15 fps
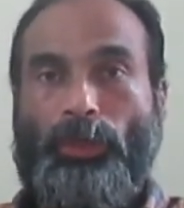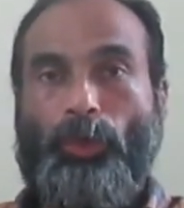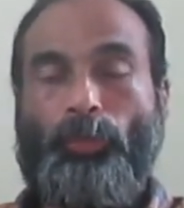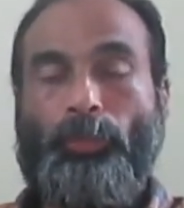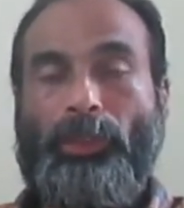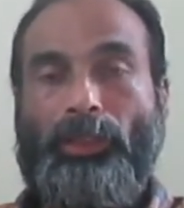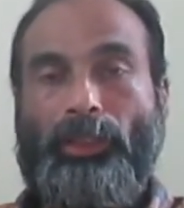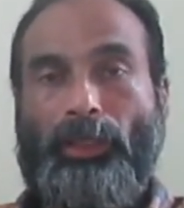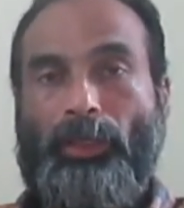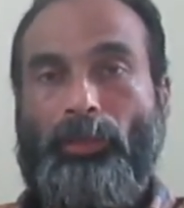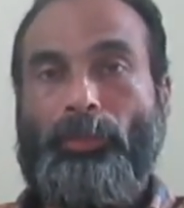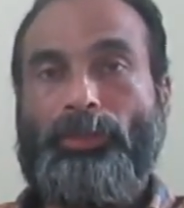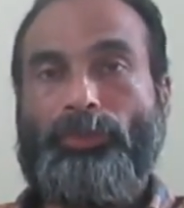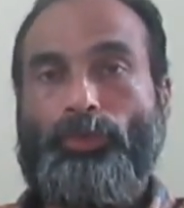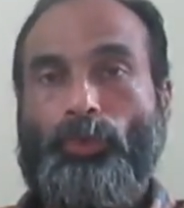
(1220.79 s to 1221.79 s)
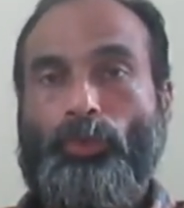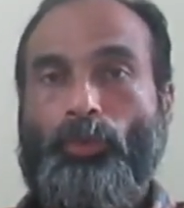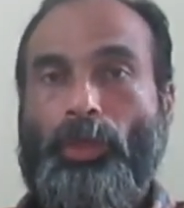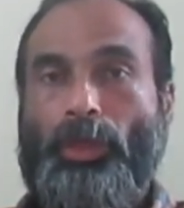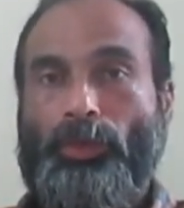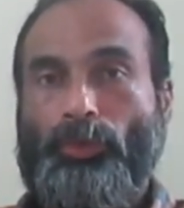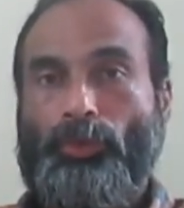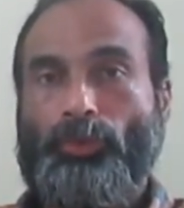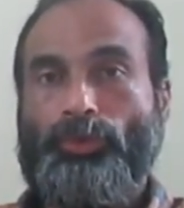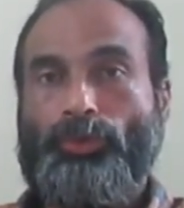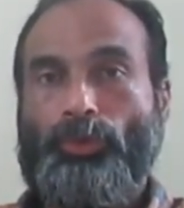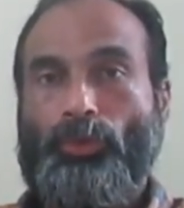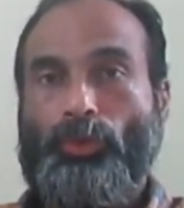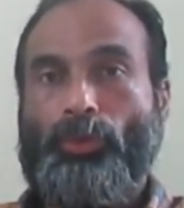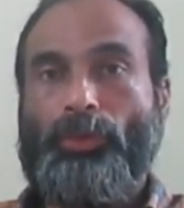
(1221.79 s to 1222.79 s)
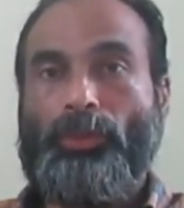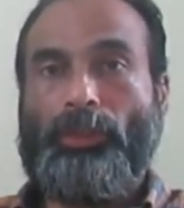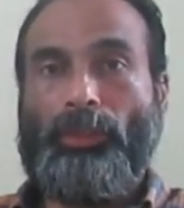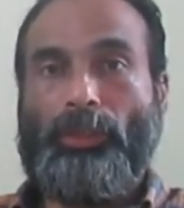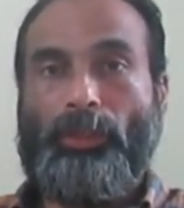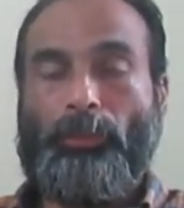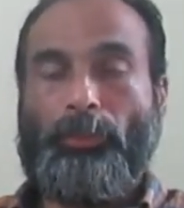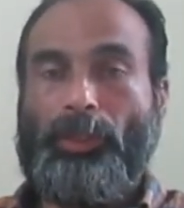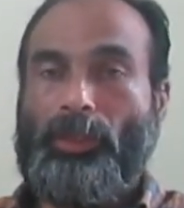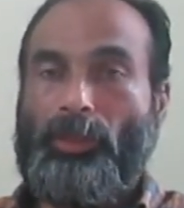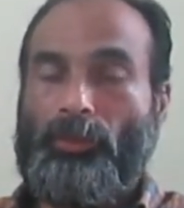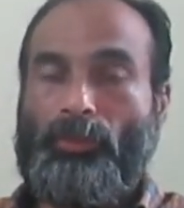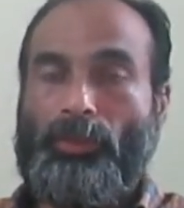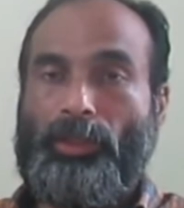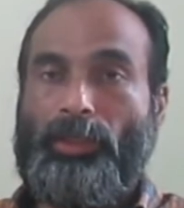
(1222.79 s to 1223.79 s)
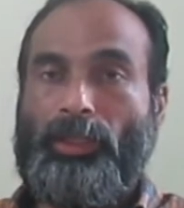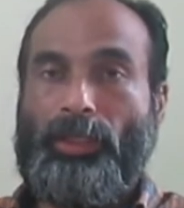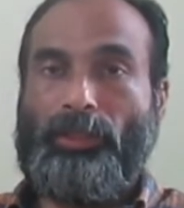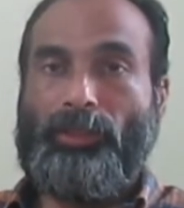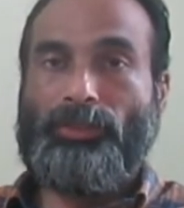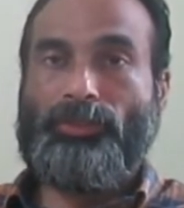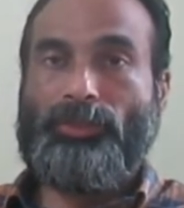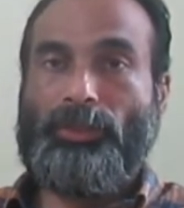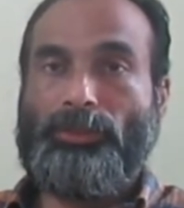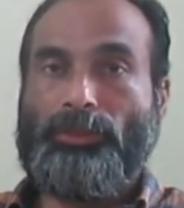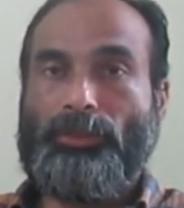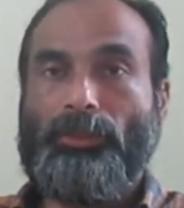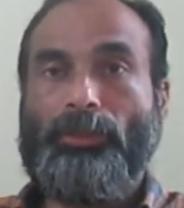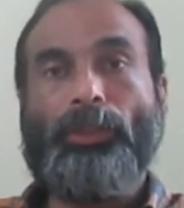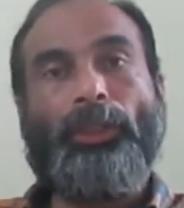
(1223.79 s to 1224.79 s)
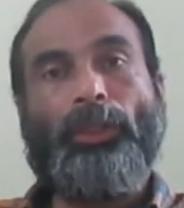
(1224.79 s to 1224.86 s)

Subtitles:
how many elements you want to store in a particular data structure,